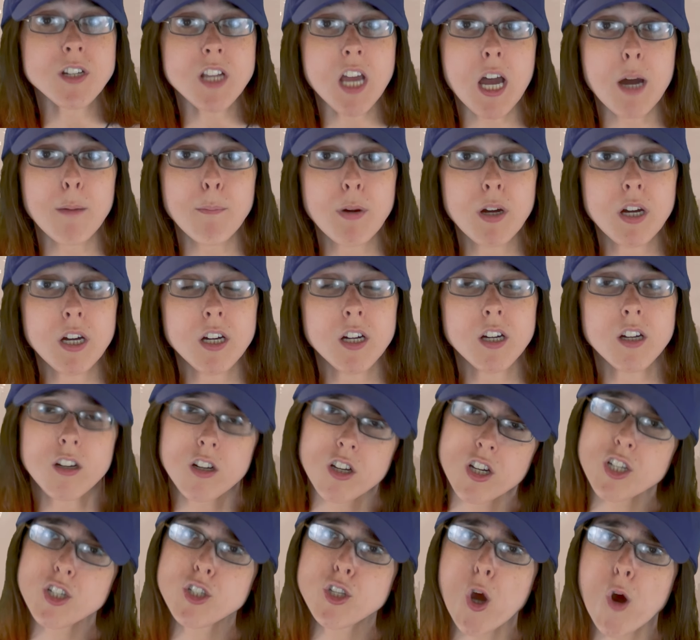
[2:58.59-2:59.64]
up.
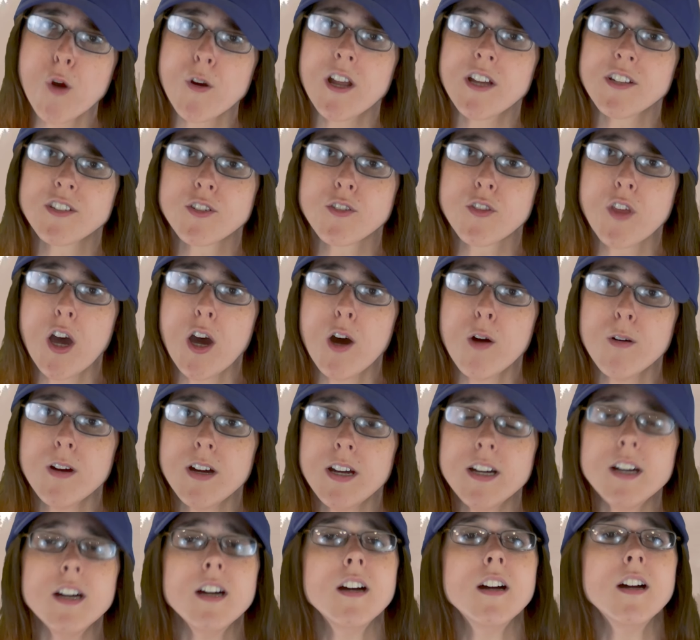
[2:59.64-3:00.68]
Good donuts, though.
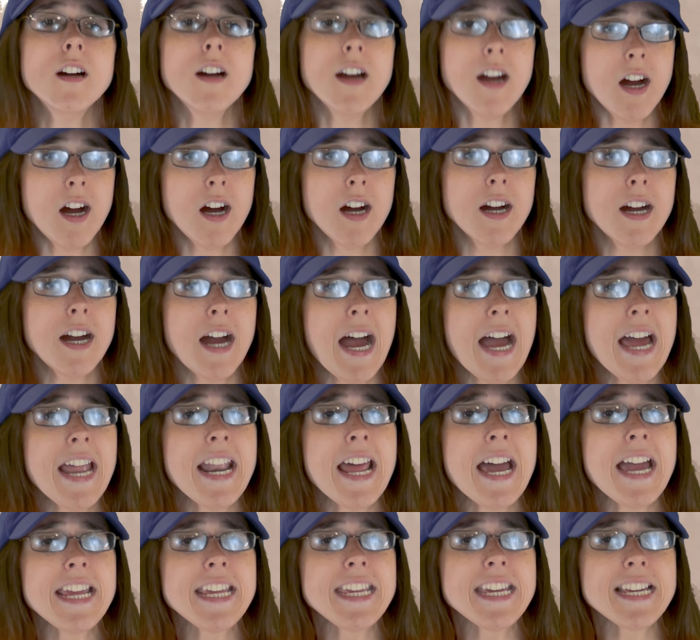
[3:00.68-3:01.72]
Huh, and
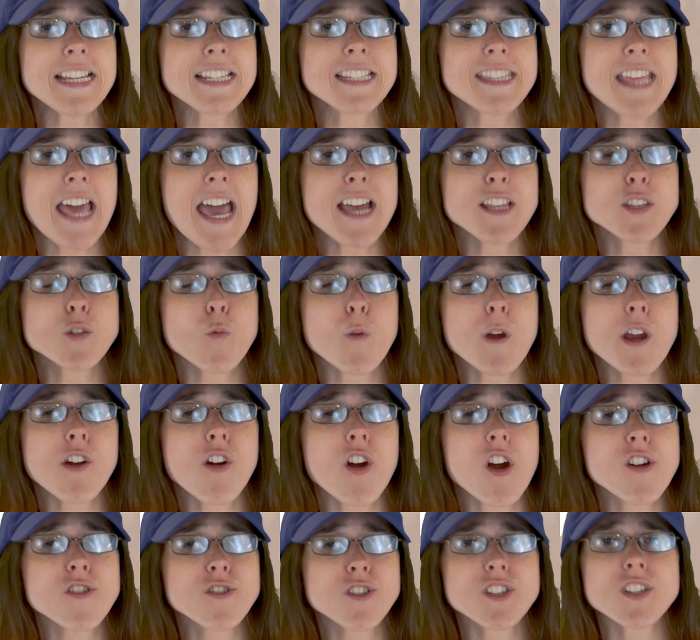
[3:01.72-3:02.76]
I guess that's where
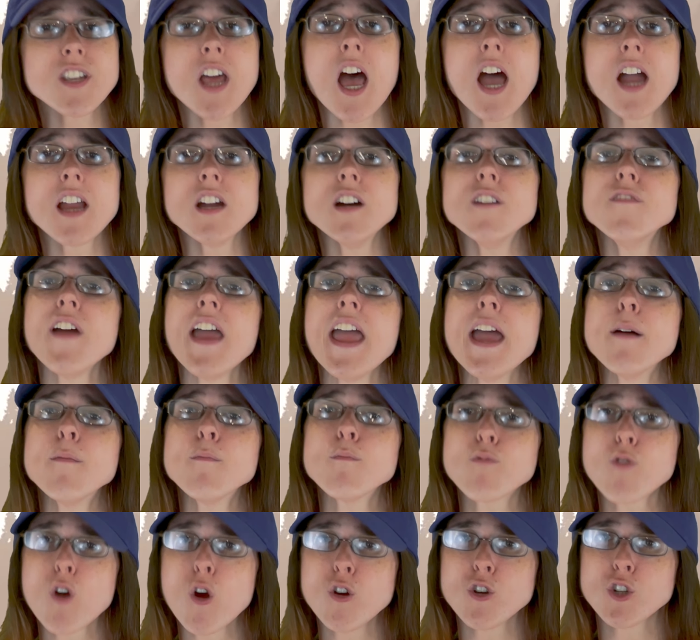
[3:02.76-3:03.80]
our stock of
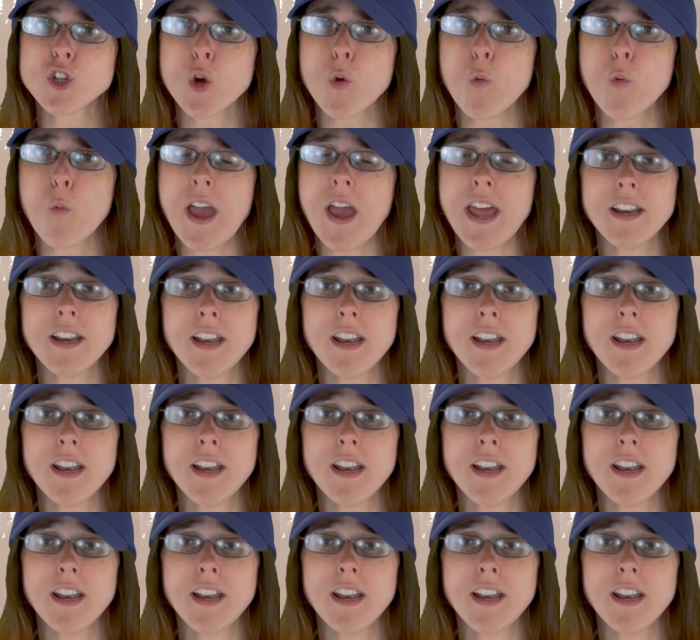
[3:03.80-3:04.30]
ambrosia went.